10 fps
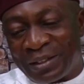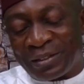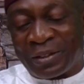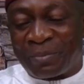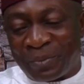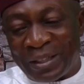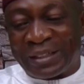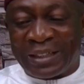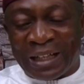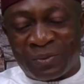
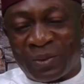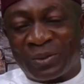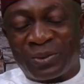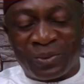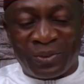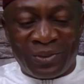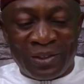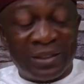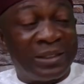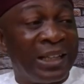transpolating that one to
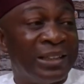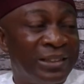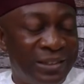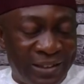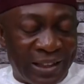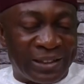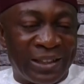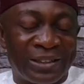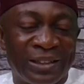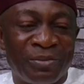the 10th
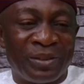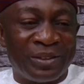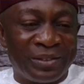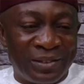National Assembly.